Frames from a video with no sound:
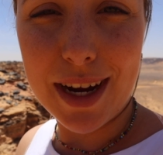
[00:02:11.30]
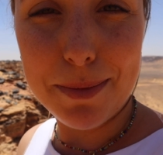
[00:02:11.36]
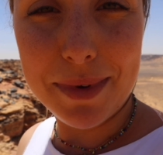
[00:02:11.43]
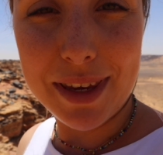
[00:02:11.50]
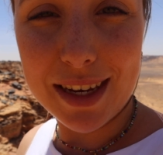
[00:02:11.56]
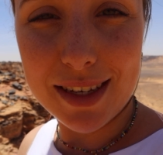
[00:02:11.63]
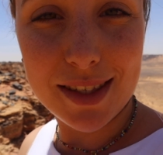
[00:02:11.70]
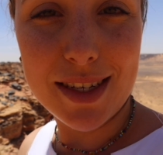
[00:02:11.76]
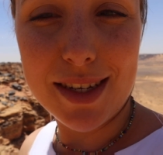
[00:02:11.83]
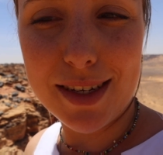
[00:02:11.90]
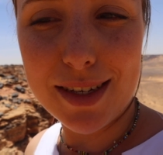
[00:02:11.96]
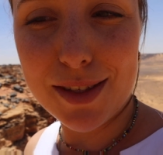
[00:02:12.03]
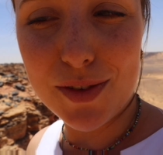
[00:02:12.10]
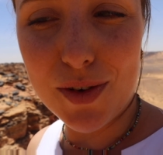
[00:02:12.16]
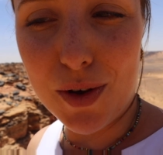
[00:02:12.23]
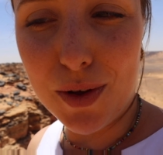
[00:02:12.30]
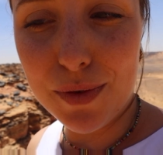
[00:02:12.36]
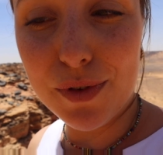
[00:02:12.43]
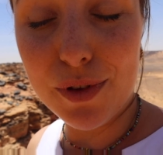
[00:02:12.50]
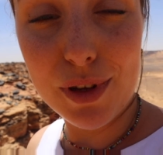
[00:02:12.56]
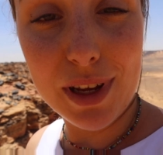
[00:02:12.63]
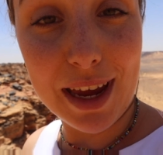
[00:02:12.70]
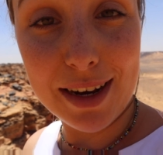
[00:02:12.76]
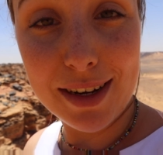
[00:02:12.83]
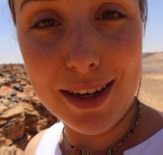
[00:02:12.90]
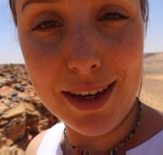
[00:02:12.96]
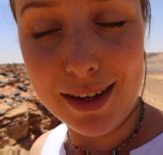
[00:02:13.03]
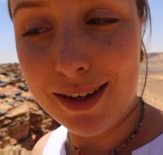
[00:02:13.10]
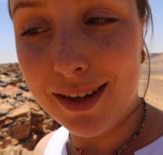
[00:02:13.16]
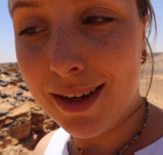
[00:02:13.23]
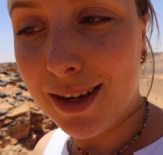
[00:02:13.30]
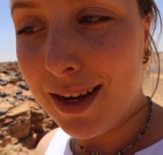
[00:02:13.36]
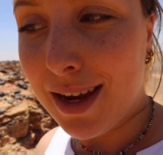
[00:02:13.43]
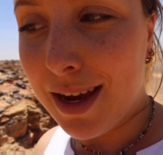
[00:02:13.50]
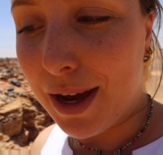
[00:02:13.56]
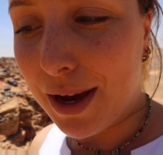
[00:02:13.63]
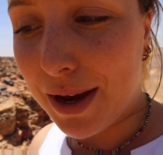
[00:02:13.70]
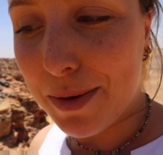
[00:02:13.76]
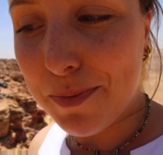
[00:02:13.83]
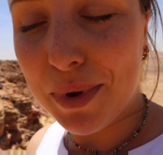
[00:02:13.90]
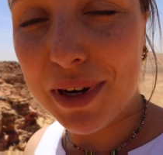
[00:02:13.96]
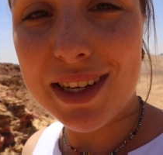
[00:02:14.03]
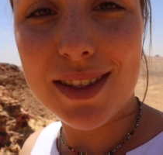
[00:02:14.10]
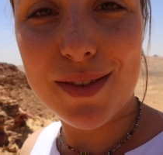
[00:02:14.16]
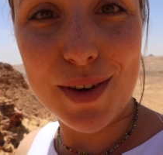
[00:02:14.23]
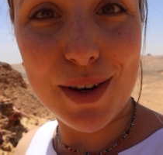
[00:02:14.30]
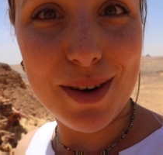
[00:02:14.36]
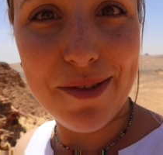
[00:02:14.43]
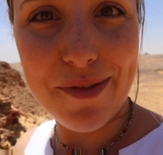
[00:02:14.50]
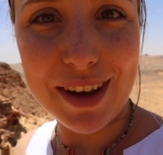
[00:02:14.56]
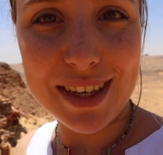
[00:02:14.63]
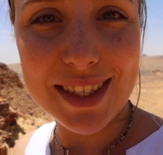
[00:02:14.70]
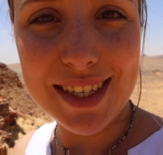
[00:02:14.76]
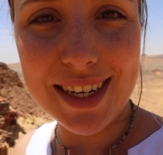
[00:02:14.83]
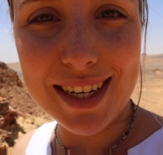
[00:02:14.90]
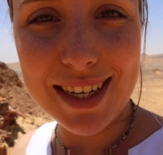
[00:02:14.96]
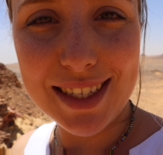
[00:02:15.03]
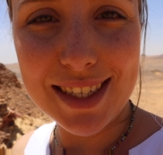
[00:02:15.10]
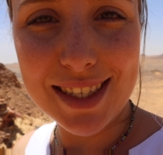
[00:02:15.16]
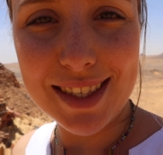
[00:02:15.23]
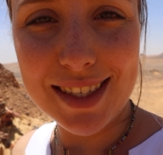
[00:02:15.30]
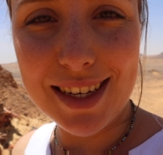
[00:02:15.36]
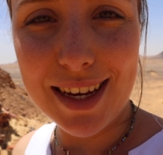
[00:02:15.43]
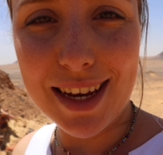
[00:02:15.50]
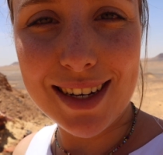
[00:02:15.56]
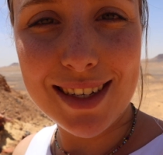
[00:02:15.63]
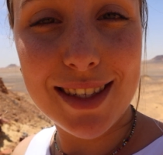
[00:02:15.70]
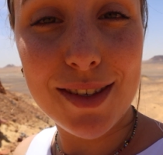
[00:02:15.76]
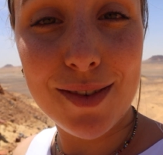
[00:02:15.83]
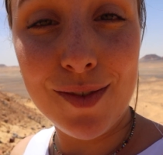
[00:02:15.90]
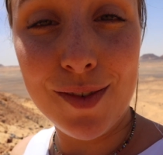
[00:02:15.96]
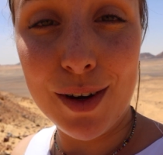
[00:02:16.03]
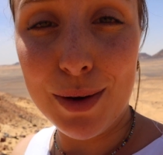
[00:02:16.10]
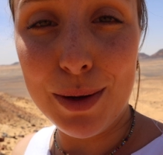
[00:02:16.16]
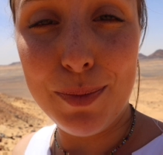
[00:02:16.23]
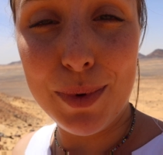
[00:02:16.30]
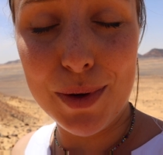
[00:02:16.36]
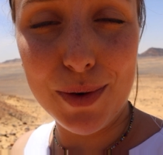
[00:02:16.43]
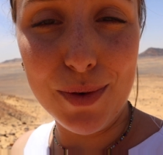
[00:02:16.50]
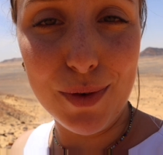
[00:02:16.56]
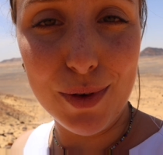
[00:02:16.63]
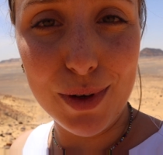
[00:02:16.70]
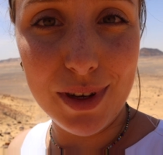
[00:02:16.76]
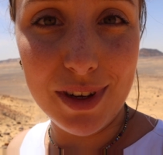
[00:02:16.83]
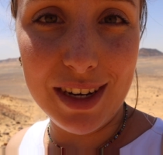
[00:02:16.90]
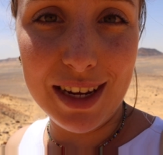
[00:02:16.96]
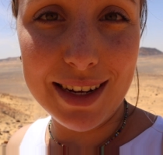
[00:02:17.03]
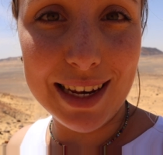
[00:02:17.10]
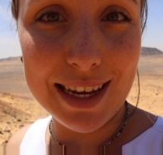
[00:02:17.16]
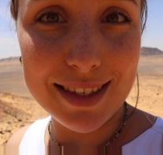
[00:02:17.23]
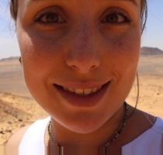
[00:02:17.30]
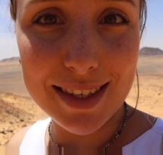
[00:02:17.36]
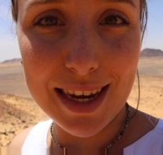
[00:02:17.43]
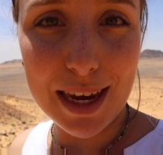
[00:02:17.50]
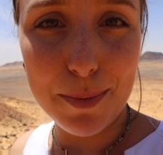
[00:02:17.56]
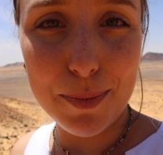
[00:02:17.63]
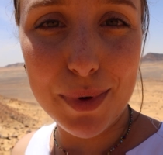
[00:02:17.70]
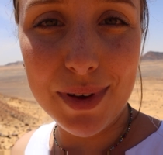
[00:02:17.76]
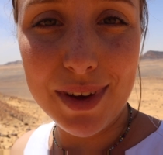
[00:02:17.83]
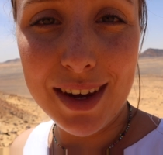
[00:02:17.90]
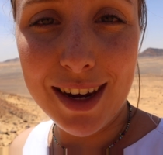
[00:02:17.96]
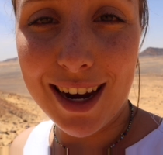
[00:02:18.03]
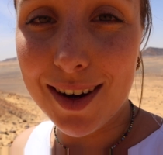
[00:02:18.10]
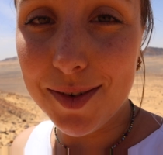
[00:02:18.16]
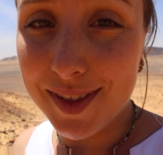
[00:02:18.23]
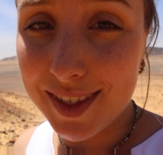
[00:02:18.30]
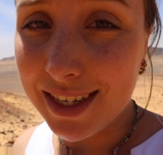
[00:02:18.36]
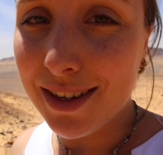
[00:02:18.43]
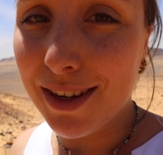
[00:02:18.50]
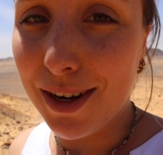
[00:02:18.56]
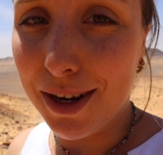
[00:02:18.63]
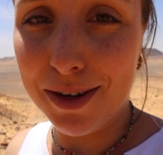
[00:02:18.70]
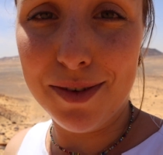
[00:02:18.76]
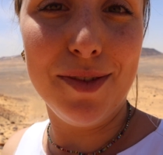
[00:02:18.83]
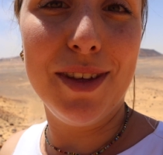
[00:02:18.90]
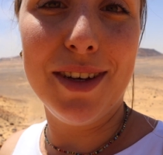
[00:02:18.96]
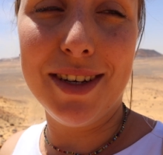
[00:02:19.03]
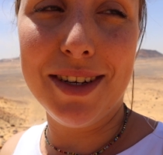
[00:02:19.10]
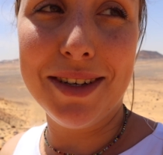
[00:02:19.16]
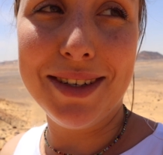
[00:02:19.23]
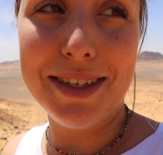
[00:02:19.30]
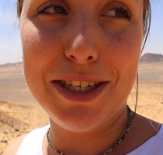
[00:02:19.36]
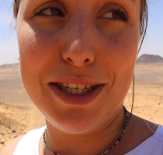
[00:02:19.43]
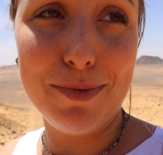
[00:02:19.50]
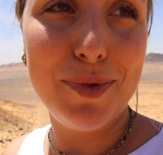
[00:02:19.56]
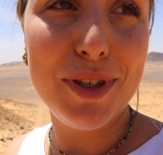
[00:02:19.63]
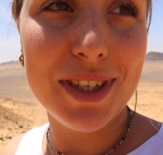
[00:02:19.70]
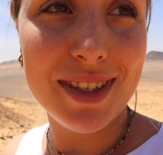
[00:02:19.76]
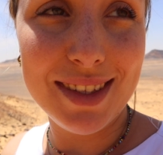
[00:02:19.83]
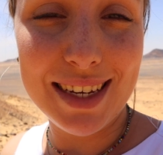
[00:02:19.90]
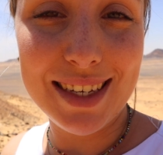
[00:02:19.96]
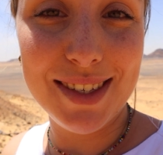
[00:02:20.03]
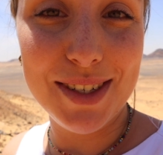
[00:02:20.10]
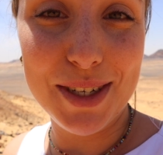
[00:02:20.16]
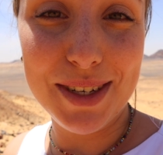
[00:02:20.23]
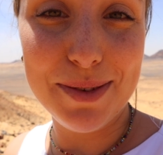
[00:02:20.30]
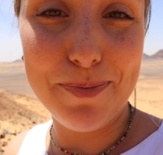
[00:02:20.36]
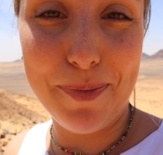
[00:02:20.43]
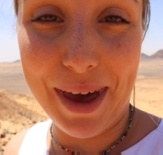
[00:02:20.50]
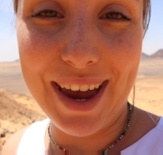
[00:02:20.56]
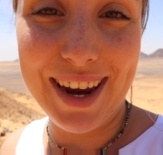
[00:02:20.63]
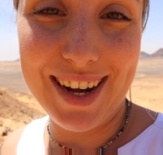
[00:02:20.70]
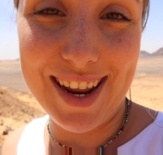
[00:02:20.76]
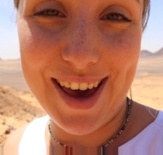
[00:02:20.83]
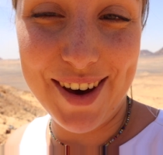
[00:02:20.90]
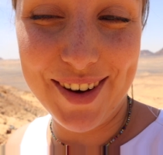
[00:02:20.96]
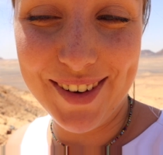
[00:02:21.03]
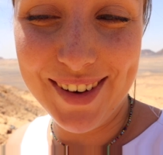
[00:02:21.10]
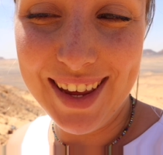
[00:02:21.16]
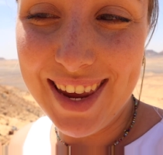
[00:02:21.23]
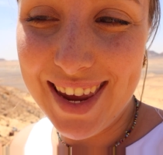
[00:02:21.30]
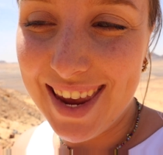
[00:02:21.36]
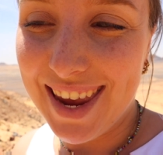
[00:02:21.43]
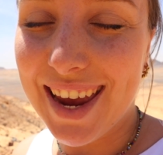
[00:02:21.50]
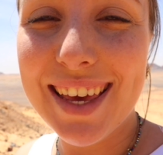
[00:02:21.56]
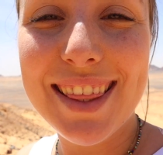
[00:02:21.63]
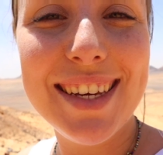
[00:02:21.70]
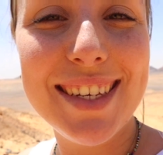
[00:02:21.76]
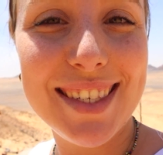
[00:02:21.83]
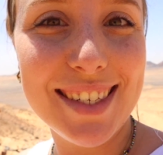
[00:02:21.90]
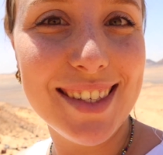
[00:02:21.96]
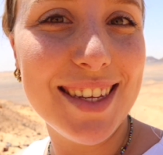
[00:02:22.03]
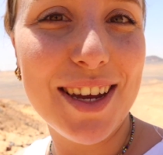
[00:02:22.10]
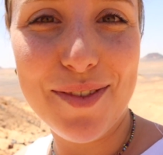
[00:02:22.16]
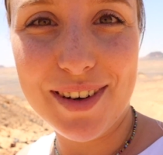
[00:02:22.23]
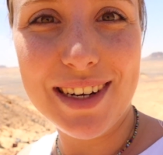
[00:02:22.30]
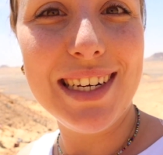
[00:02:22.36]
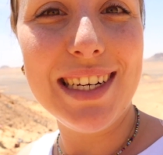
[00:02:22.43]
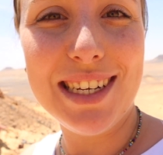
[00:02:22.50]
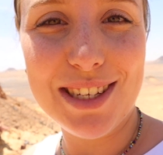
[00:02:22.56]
I'm guessing it's all volcanic, but it's very fascinating to see, and it's a very beautiful, unique landscape. I've seen a lot of the Egyptian desert by now, and this is definitely